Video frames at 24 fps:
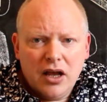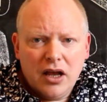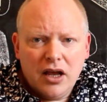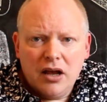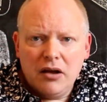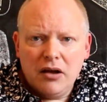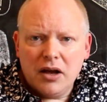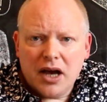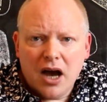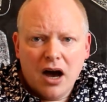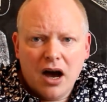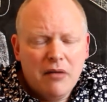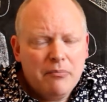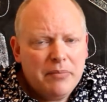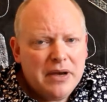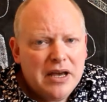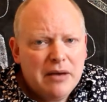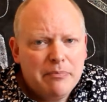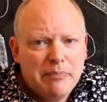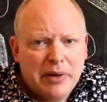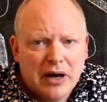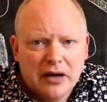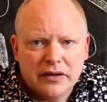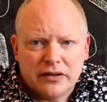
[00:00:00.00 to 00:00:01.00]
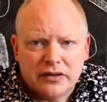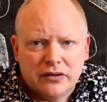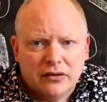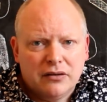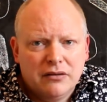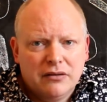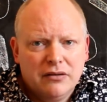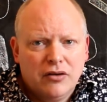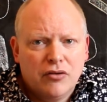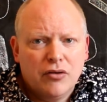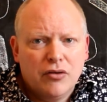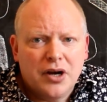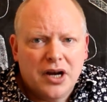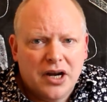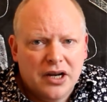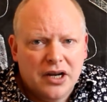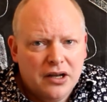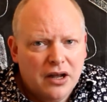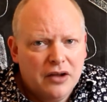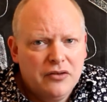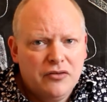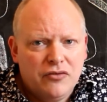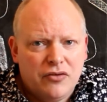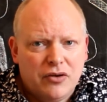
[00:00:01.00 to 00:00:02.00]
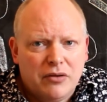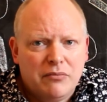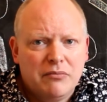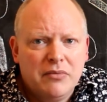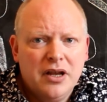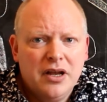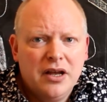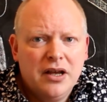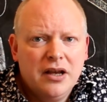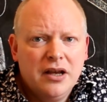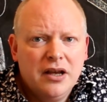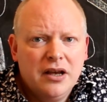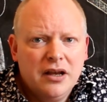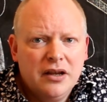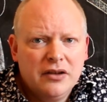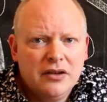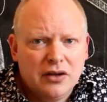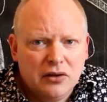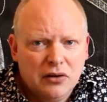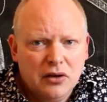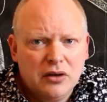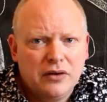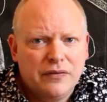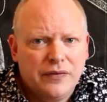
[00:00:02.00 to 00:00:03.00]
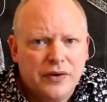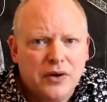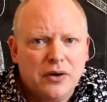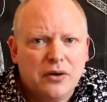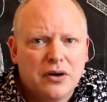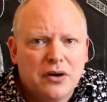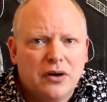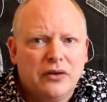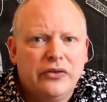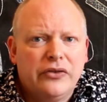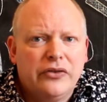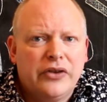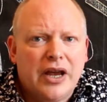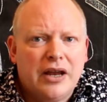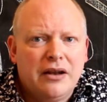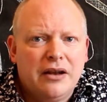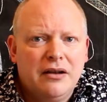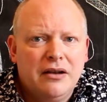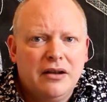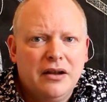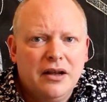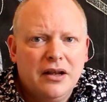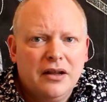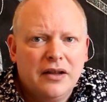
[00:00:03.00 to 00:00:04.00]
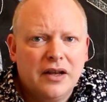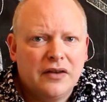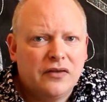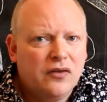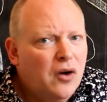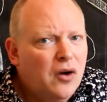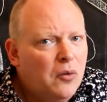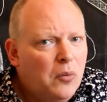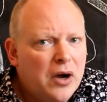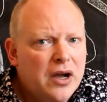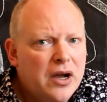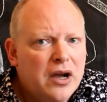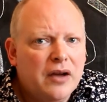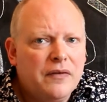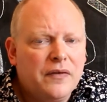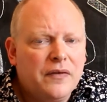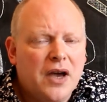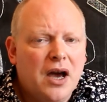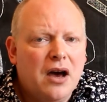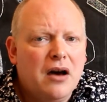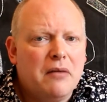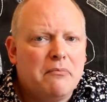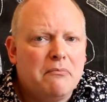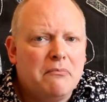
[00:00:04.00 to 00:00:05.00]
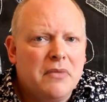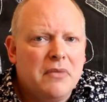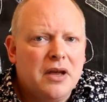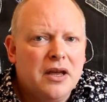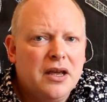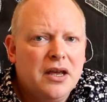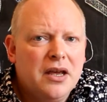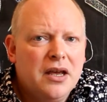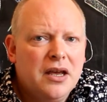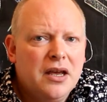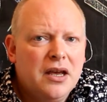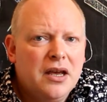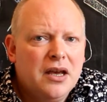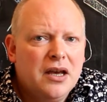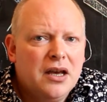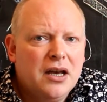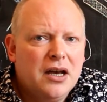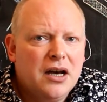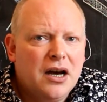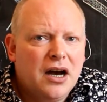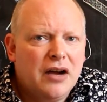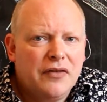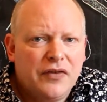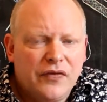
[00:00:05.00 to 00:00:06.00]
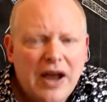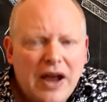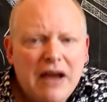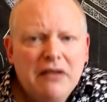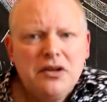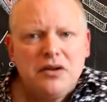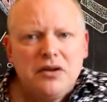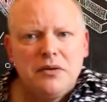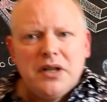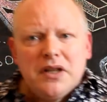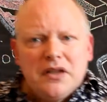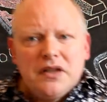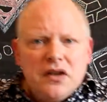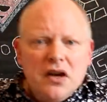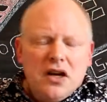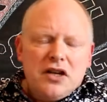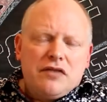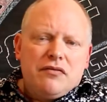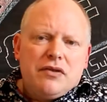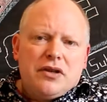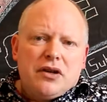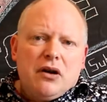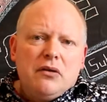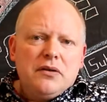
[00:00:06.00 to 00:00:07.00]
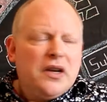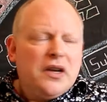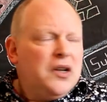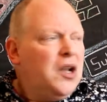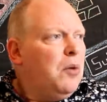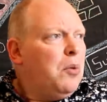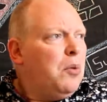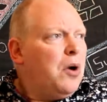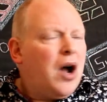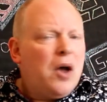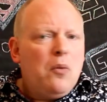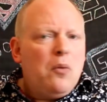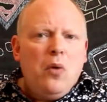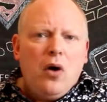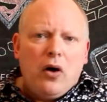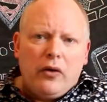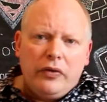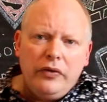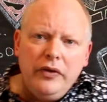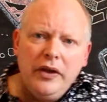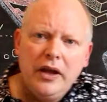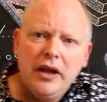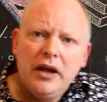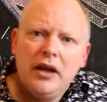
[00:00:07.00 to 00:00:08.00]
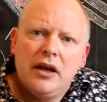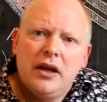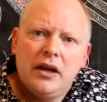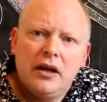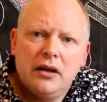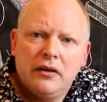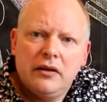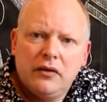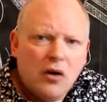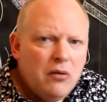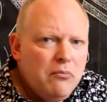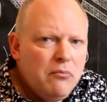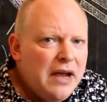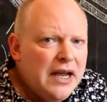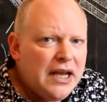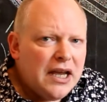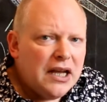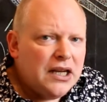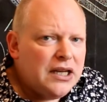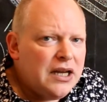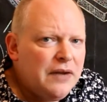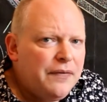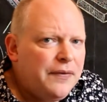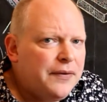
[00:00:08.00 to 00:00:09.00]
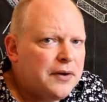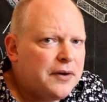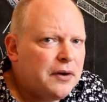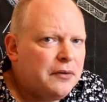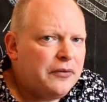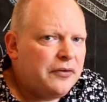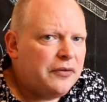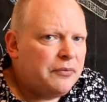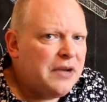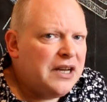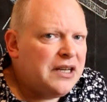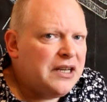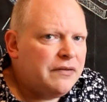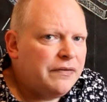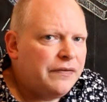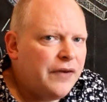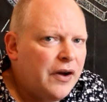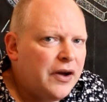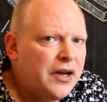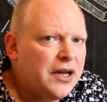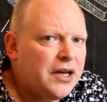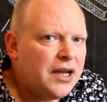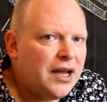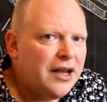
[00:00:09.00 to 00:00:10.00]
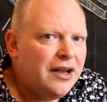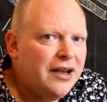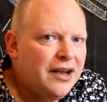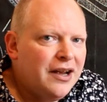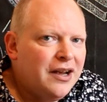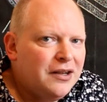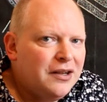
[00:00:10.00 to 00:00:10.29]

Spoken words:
It can't be a puzzle or a conundrum to look for your content. That's not why I've come. I found you in the search results. I know what I want. Don't make it difficult for me to find it.